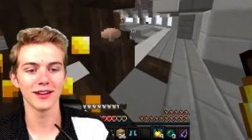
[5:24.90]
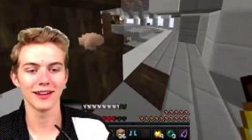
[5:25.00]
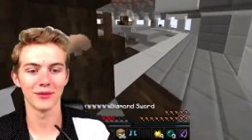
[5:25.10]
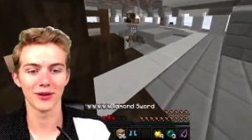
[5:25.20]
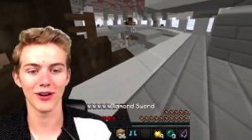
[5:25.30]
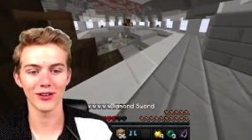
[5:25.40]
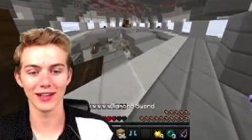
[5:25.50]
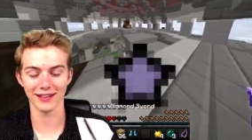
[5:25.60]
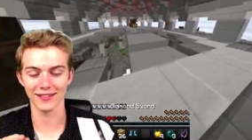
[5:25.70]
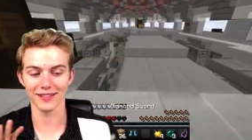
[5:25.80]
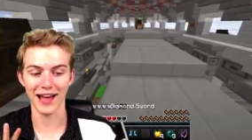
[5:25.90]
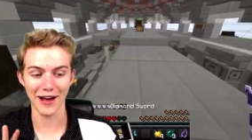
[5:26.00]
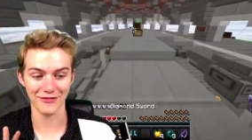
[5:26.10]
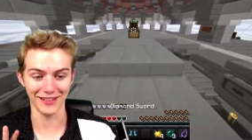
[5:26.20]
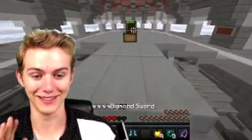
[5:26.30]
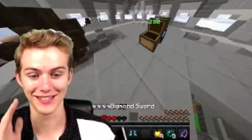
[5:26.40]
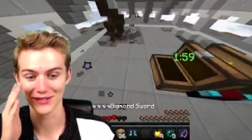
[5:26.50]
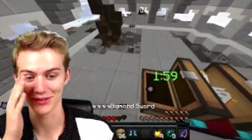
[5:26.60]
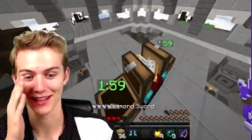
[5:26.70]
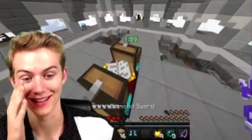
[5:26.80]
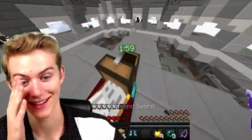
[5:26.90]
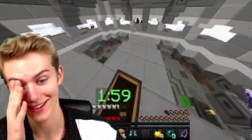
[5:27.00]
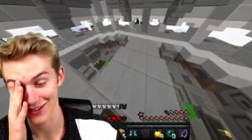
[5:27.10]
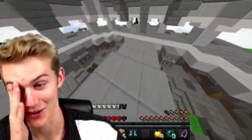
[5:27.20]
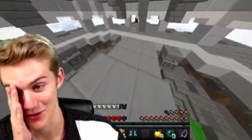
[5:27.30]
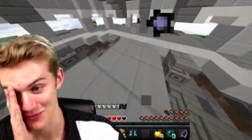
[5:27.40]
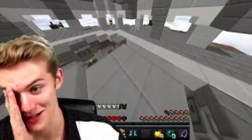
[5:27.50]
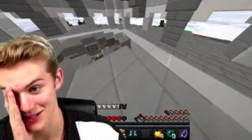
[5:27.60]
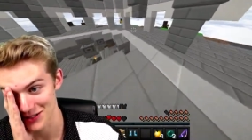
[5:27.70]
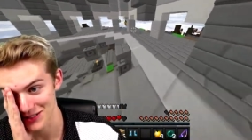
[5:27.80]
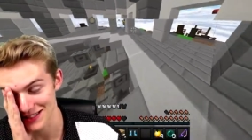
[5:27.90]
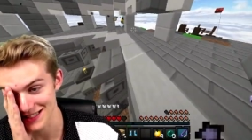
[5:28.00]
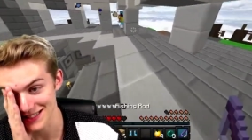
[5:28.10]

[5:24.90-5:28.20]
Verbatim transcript: we're all like laughing because we're like, oh my goodness,